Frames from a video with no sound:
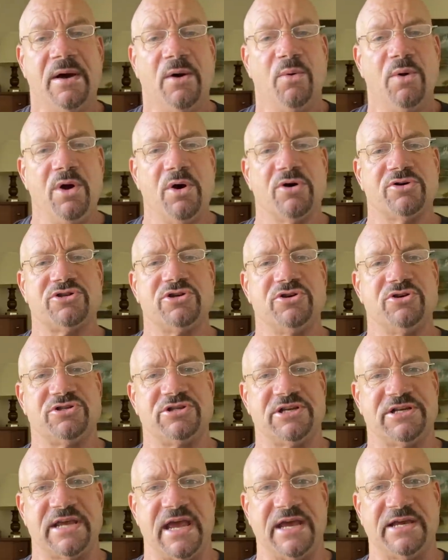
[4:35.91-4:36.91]
We also used
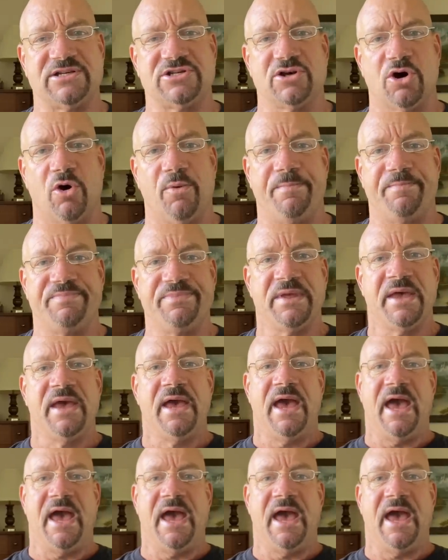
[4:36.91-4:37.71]
to take soap,